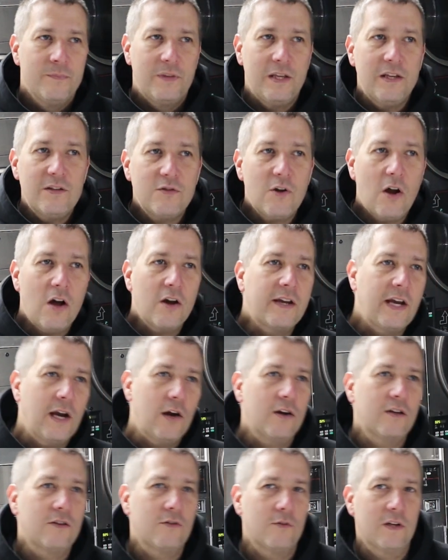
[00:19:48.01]
These are all
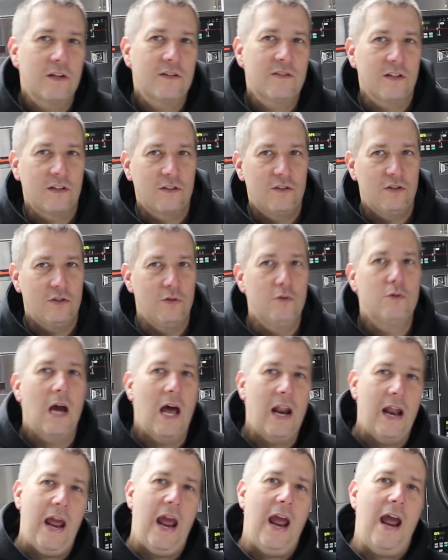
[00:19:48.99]
characteristics you
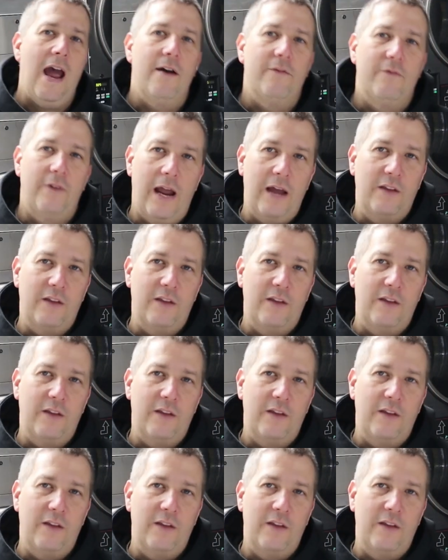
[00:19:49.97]
got to have